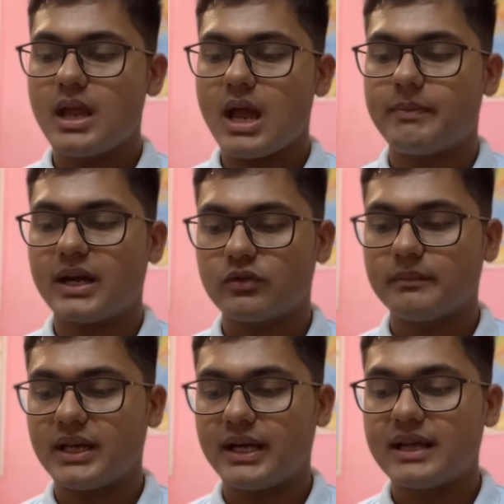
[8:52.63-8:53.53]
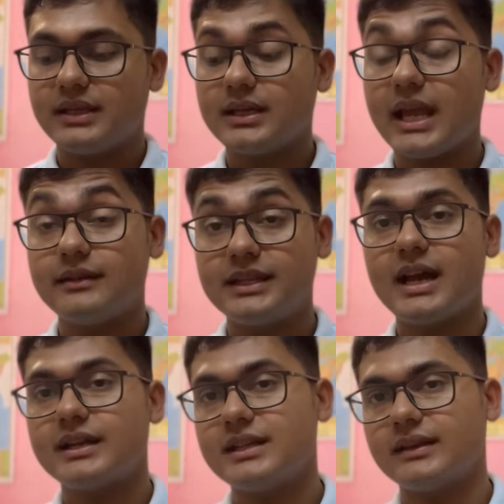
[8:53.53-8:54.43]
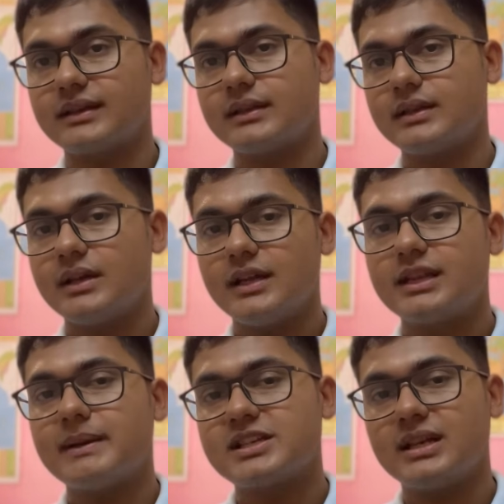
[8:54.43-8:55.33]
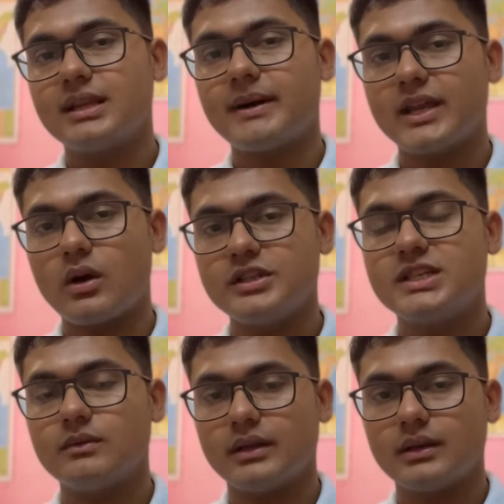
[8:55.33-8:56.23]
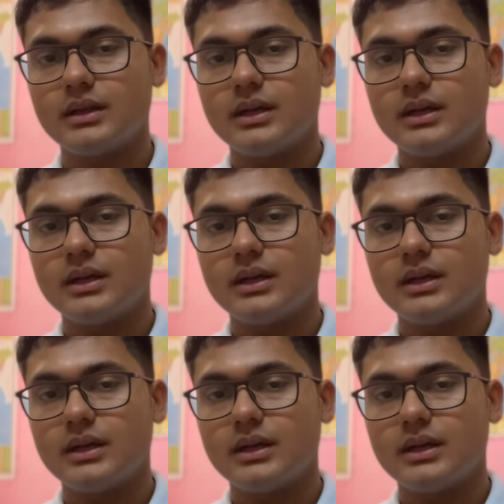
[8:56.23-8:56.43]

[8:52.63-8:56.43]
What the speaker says: Apart from that, I think NCRTs, especially the biology one,